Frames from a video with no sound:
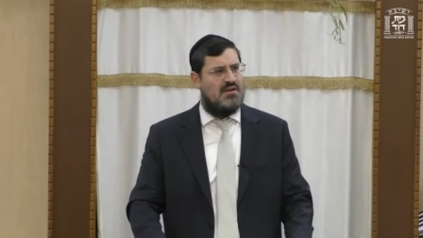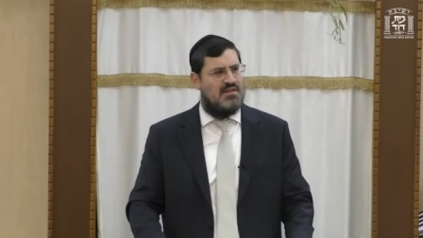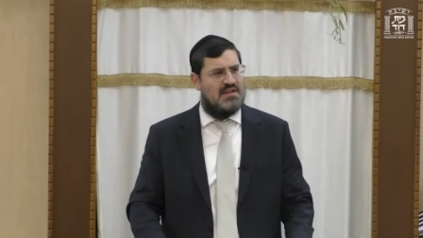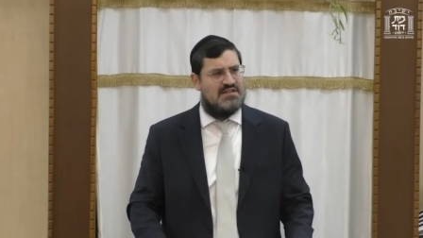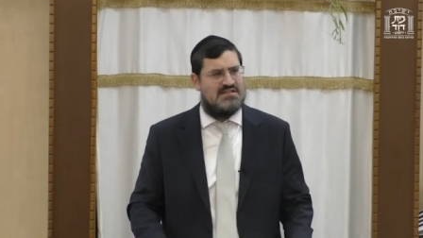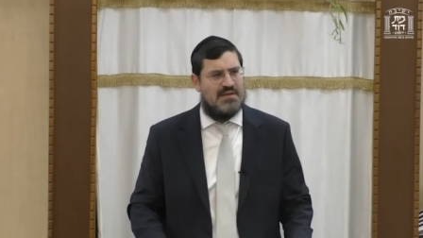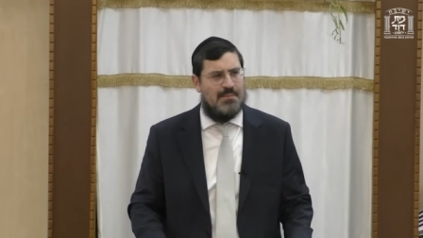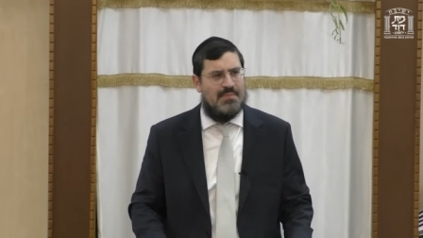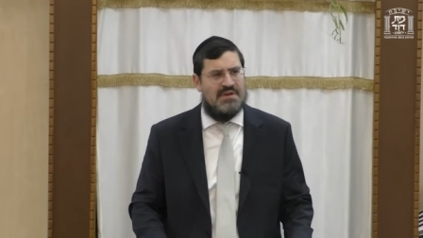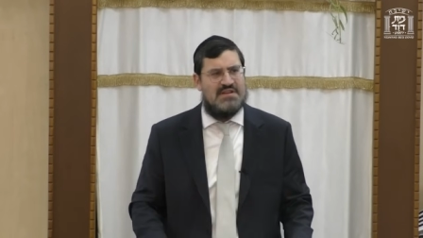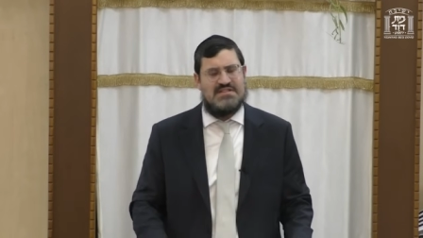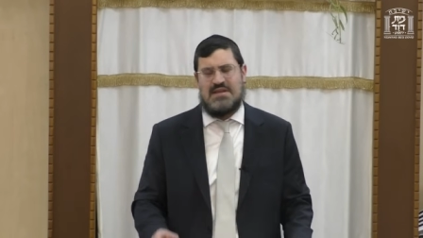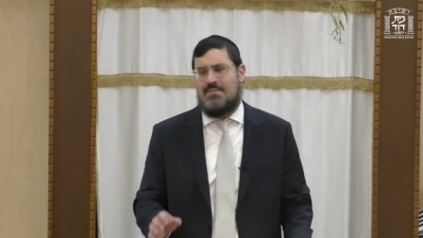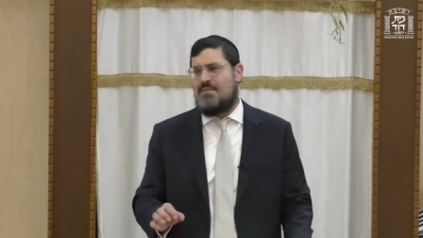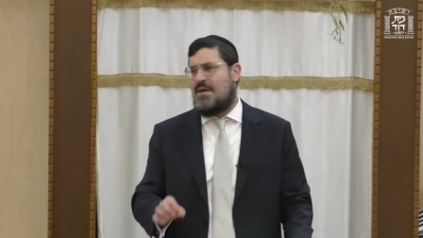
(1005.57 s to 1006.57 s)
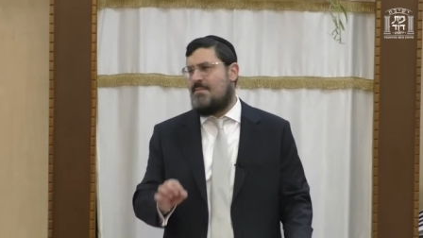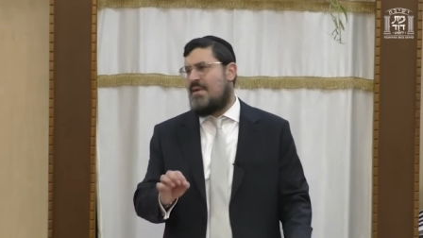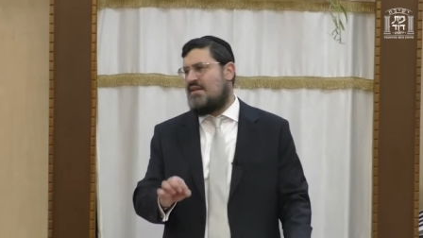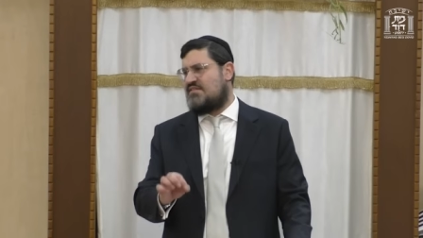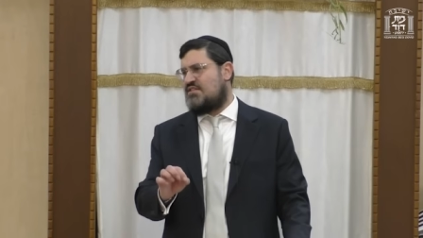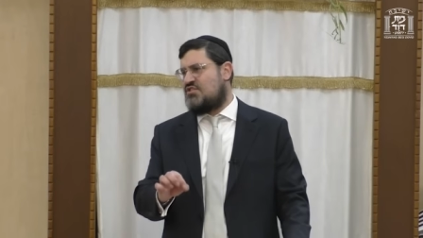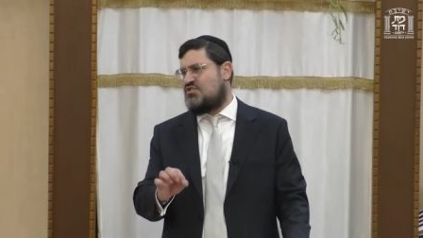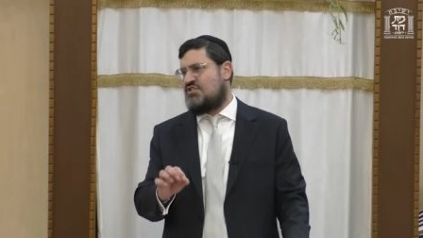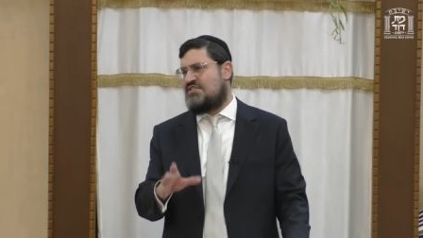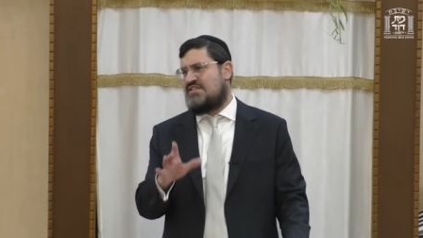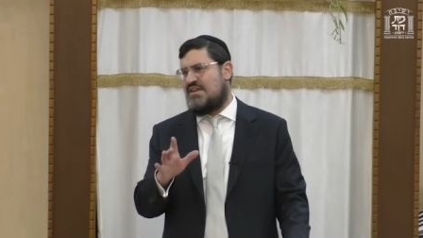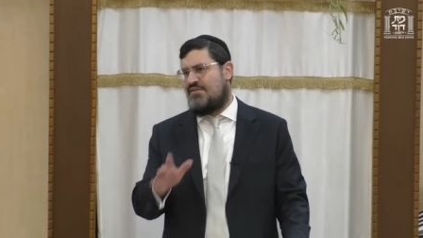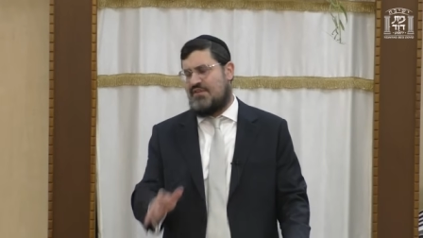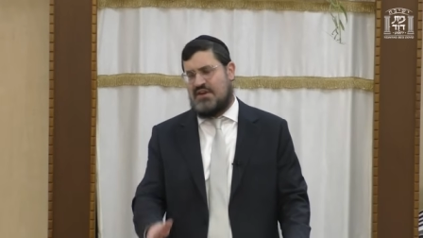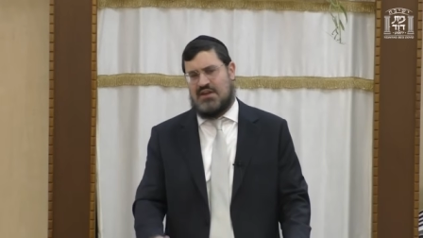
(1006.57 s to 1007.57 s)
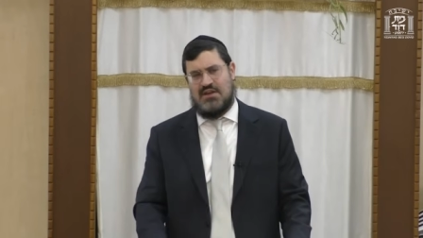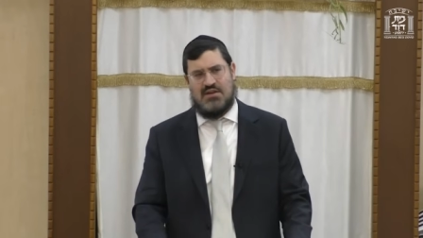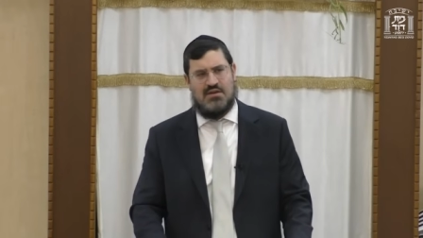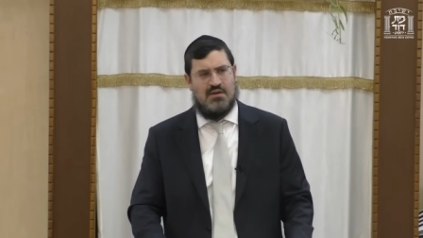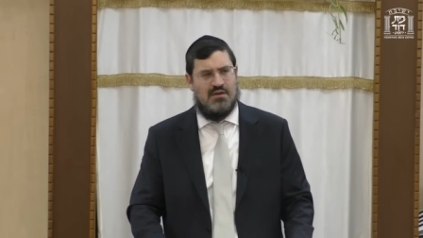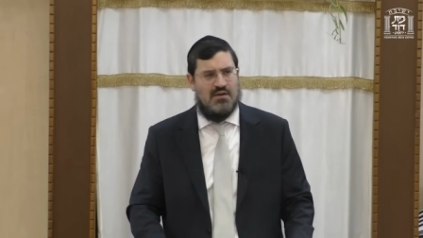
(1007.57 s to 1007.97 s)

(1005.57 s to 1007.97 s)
that somebody sent me a message this evening